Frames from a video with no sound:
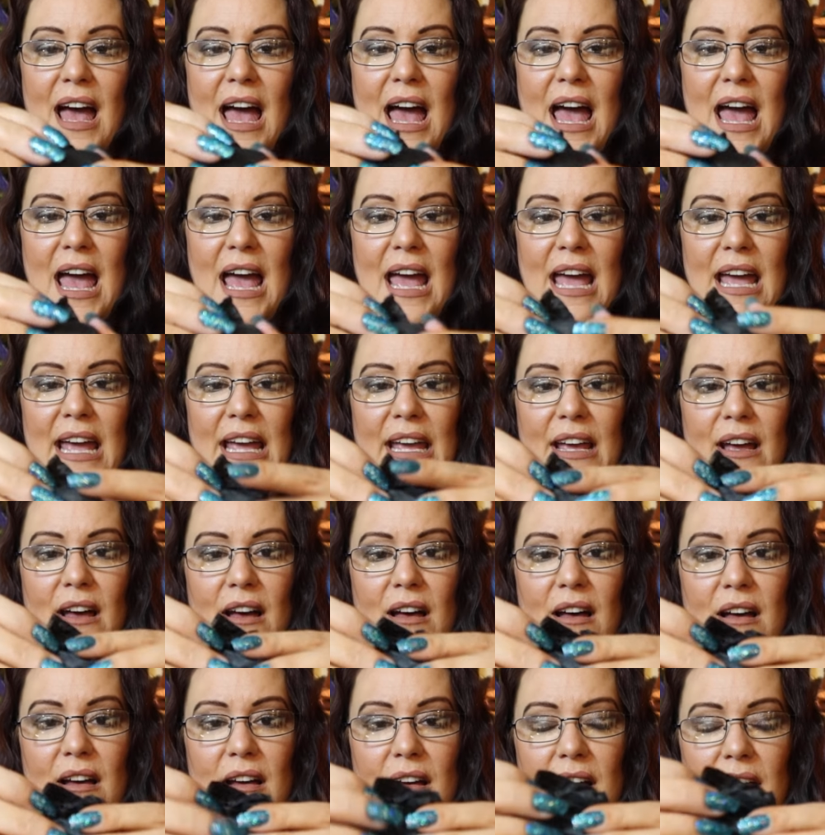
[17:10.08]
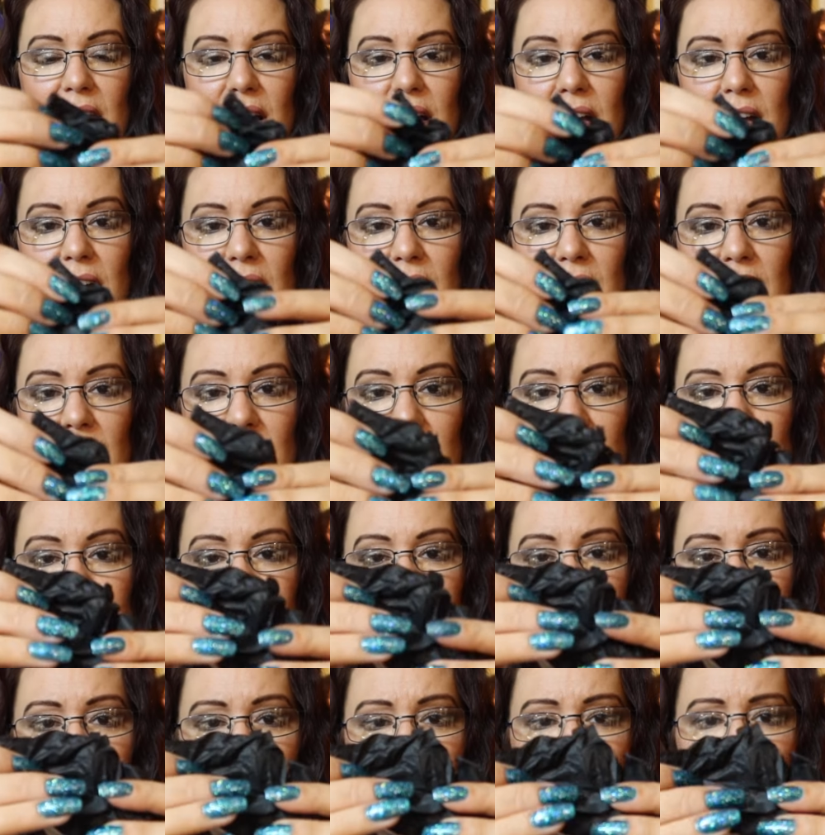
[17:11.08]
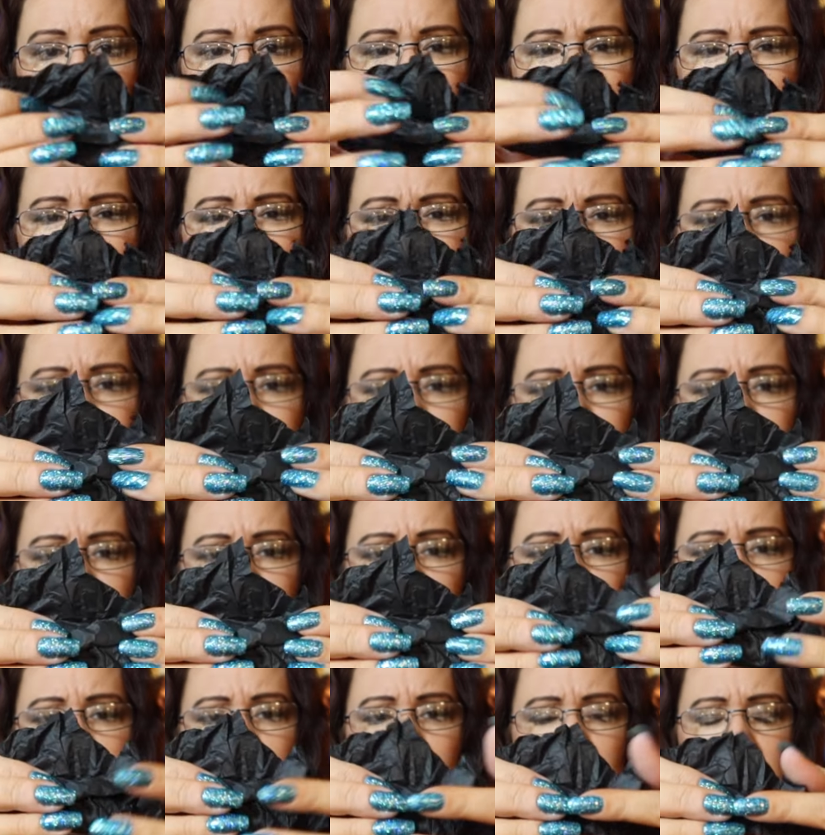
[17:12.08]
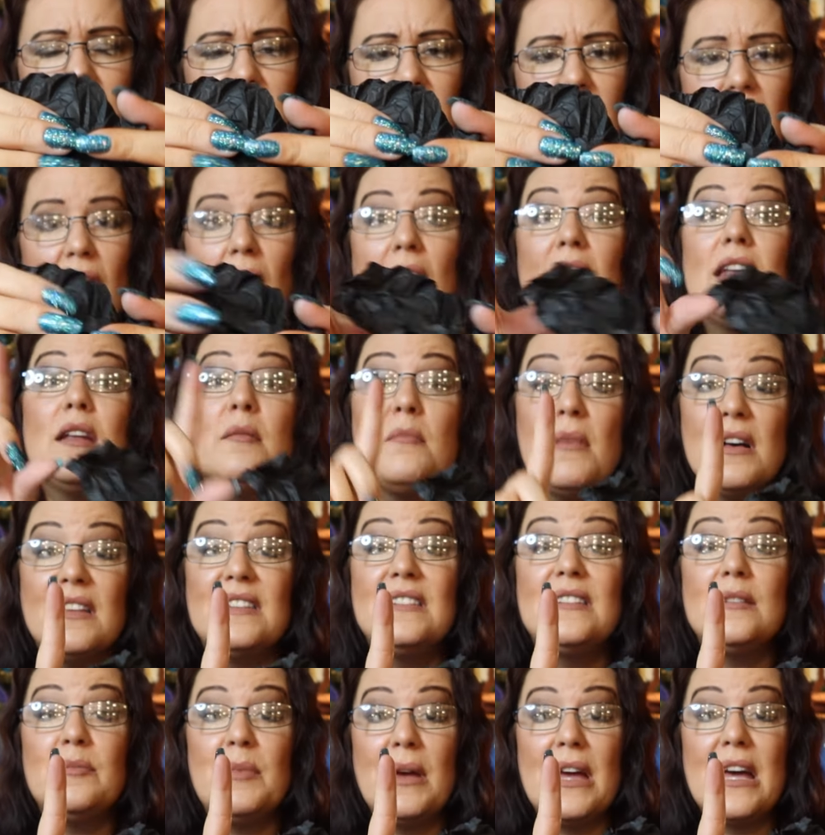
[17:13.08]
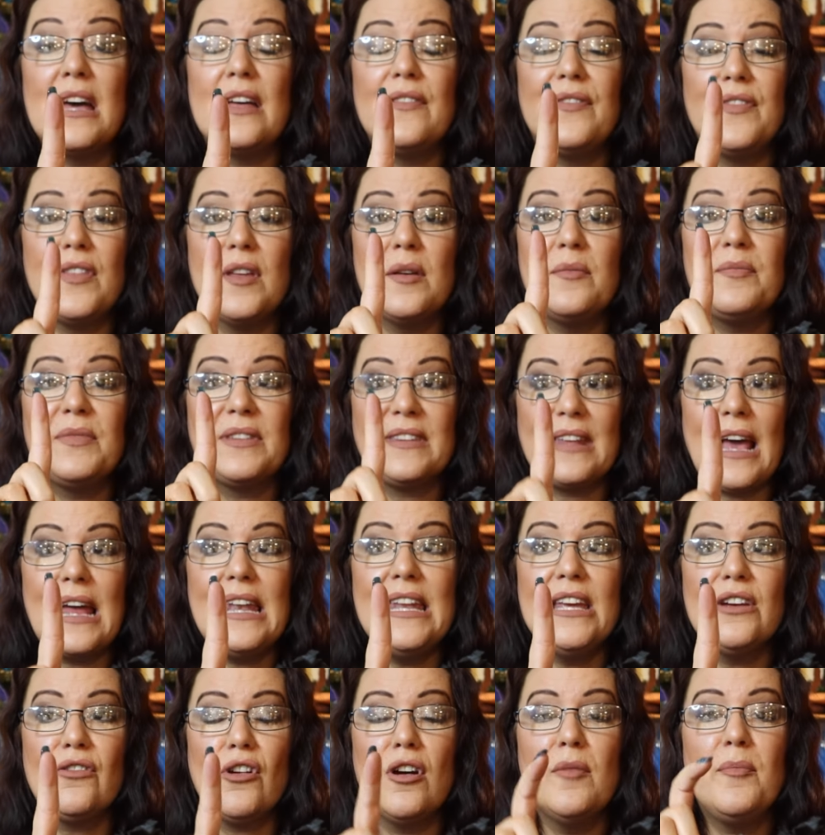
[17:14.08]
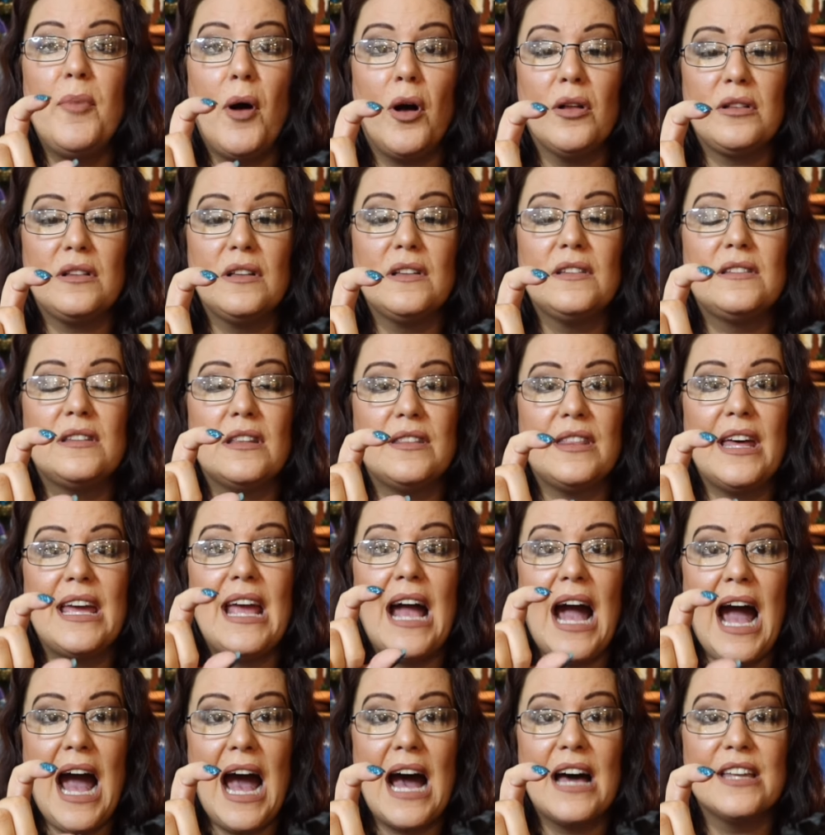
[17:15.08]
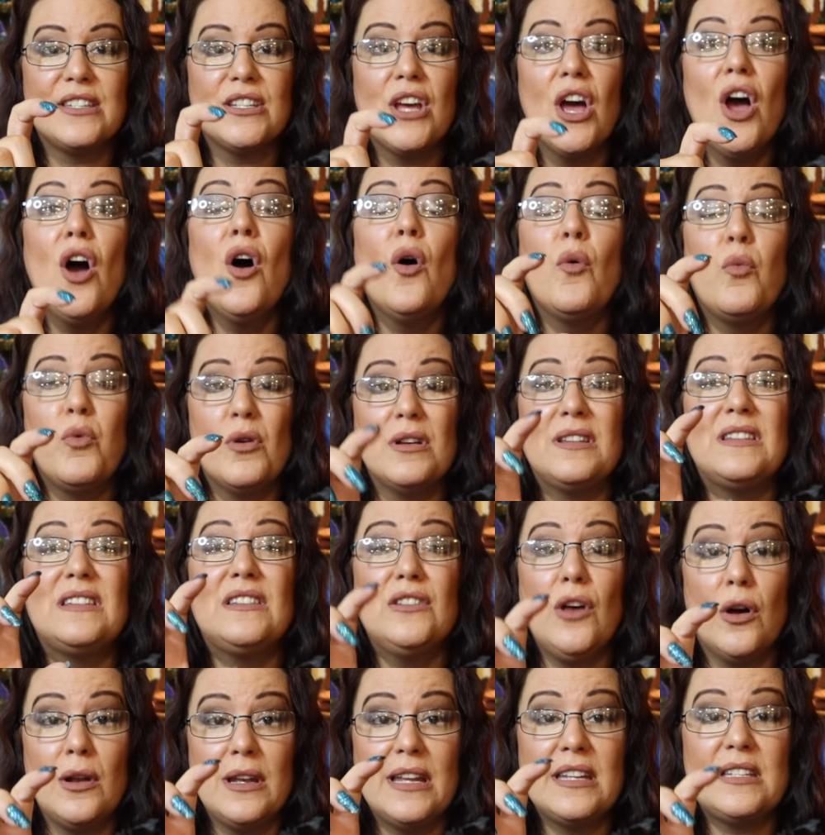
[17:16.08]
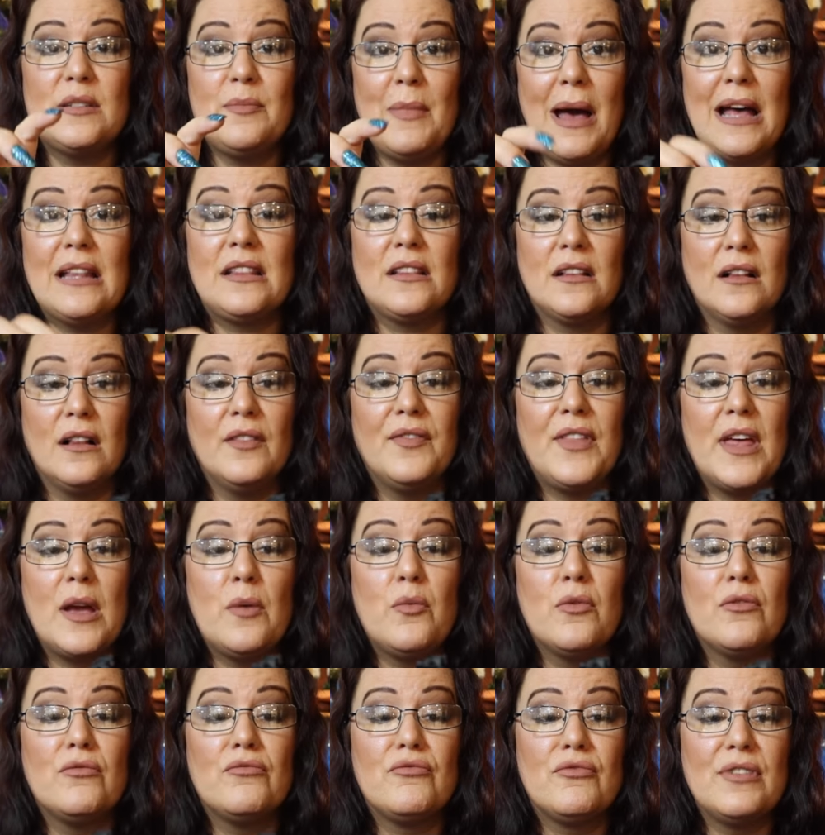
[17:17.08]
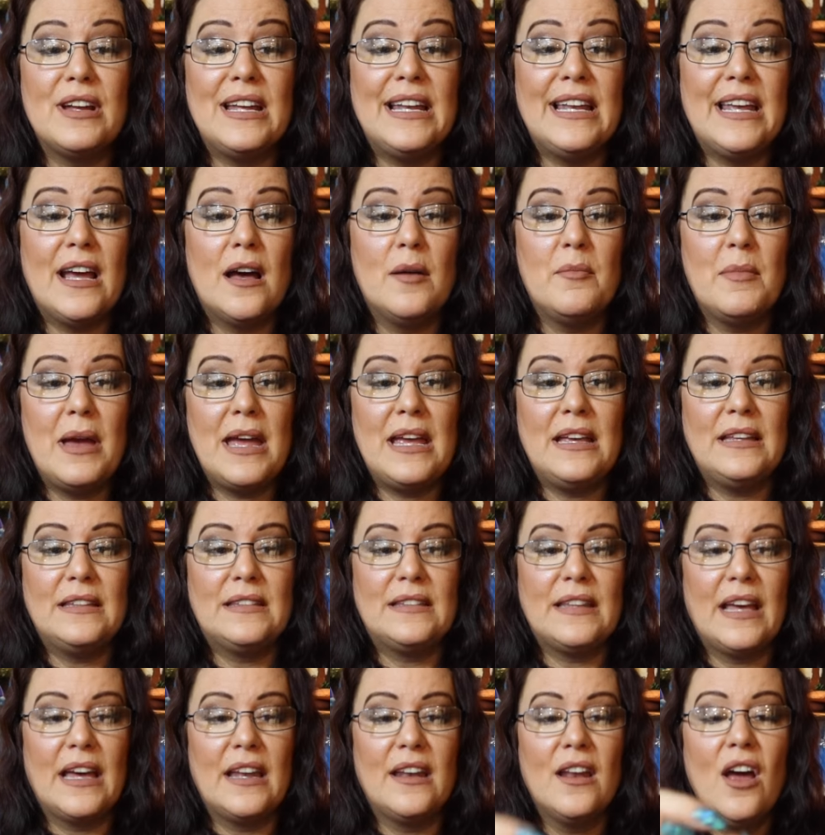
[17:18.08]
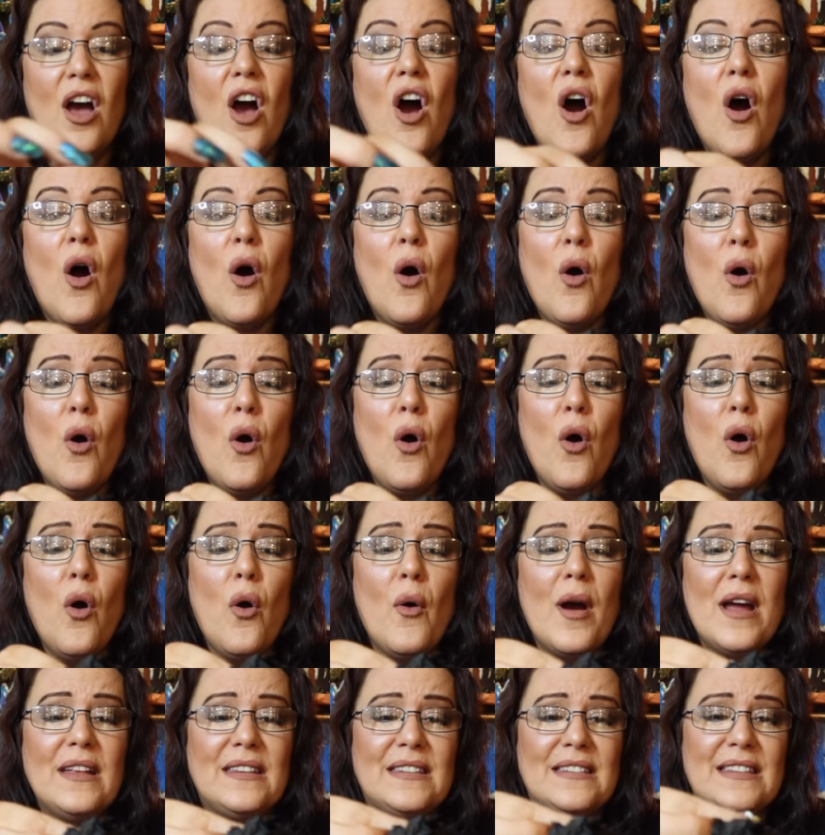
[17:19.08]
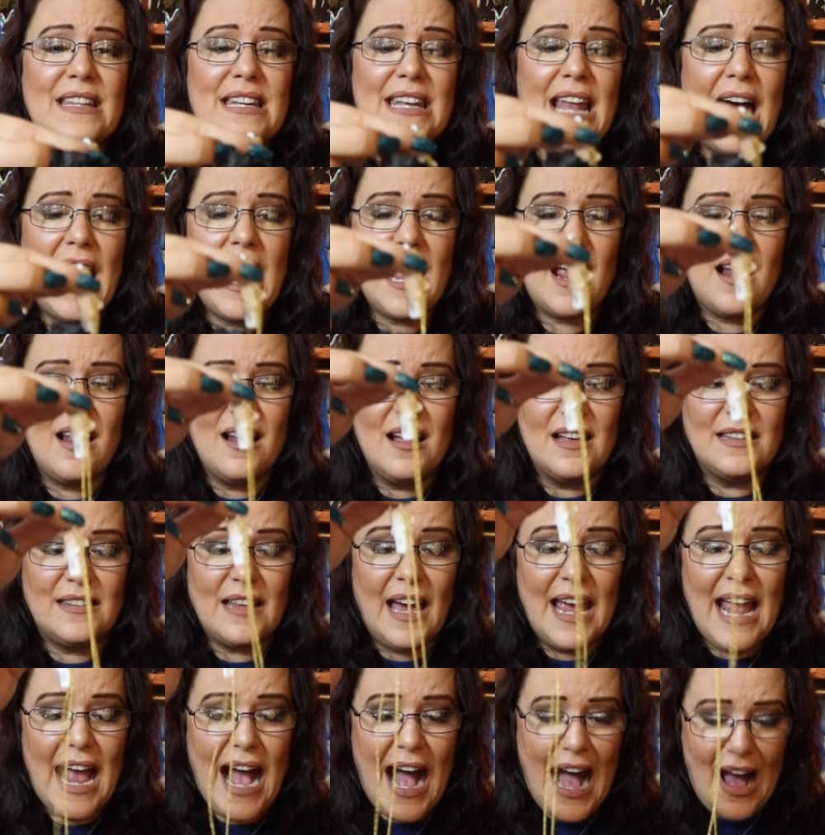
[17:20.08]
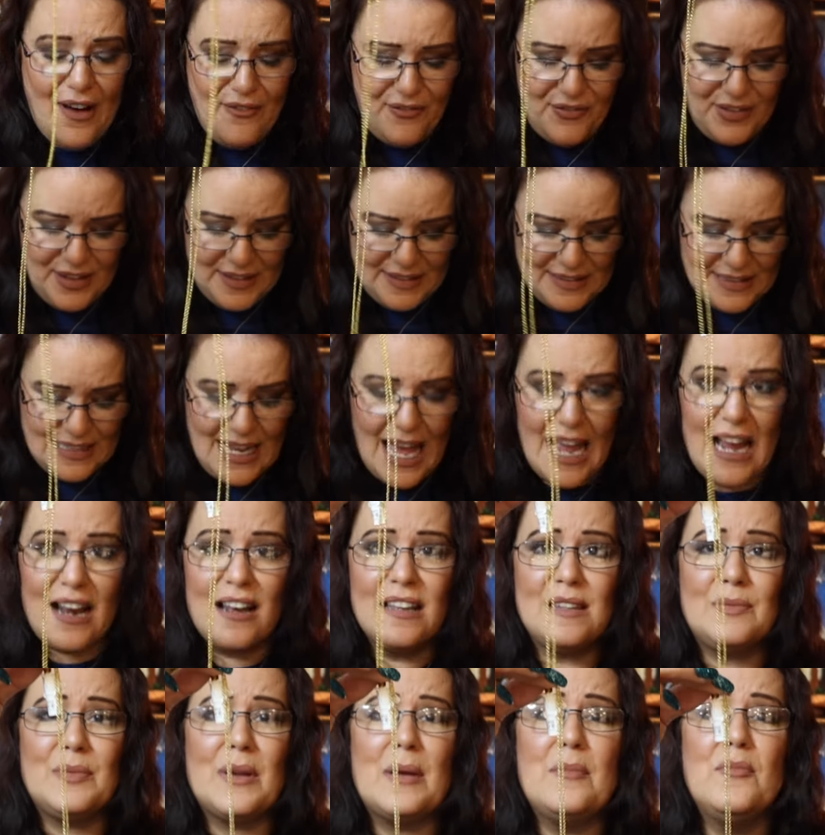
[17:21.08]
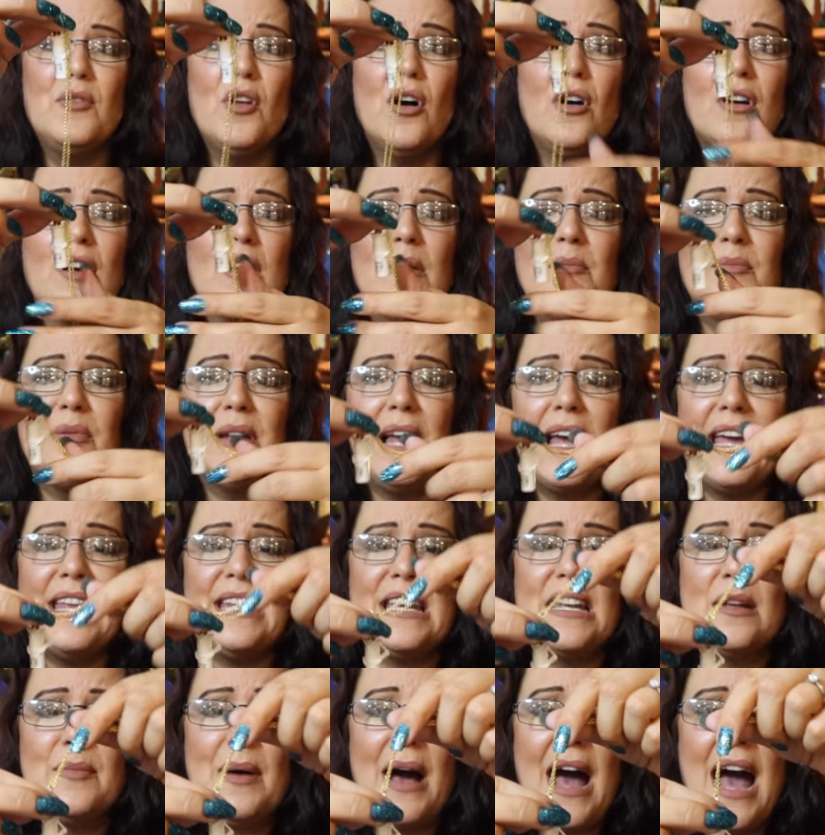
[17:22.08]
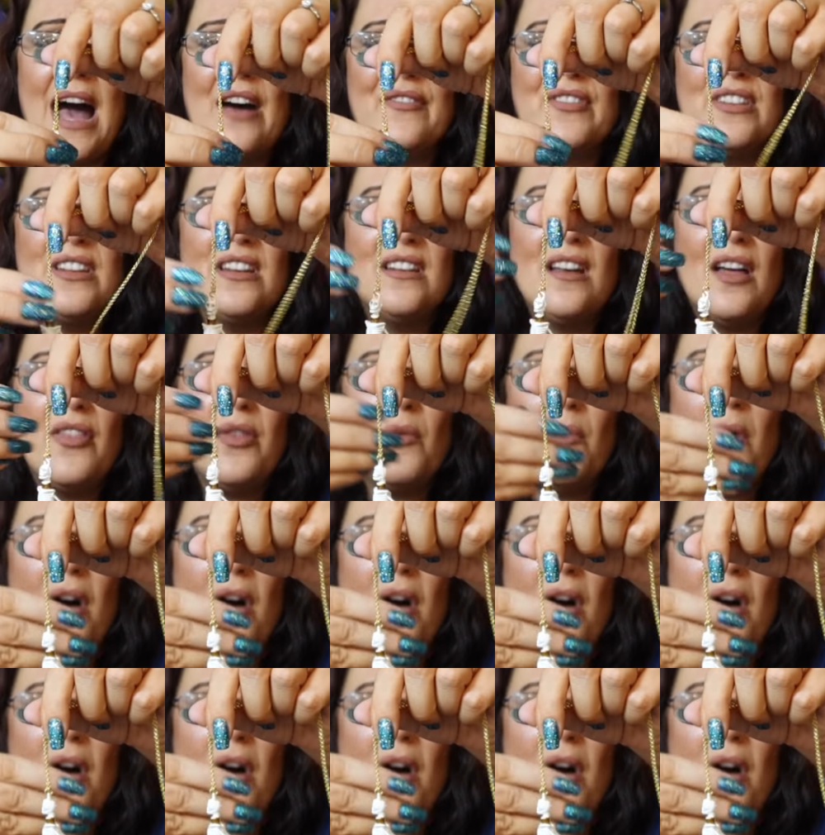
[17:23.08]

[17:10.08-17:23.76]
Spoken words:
it feels quite heavy. And I must admit, the Skelly Grow bottles that they had were solid metal. They were really amazing. Oh, it's the necklace. I have this necklace, but I'm not complaining about having another